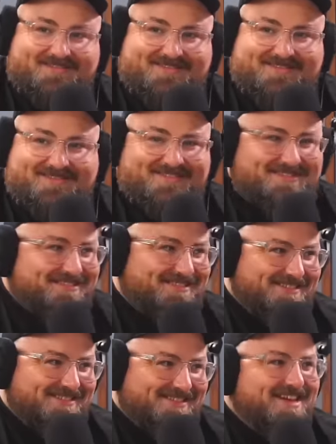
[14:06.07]

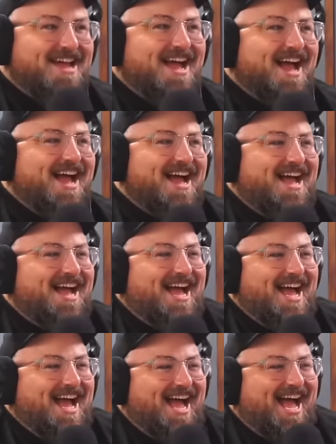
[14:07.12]

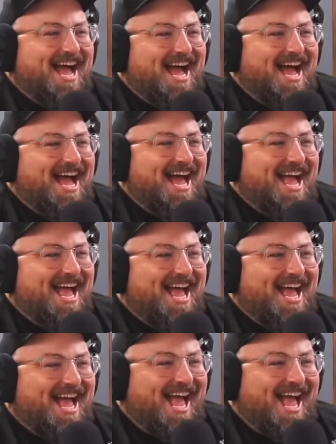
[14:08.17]
[no speech]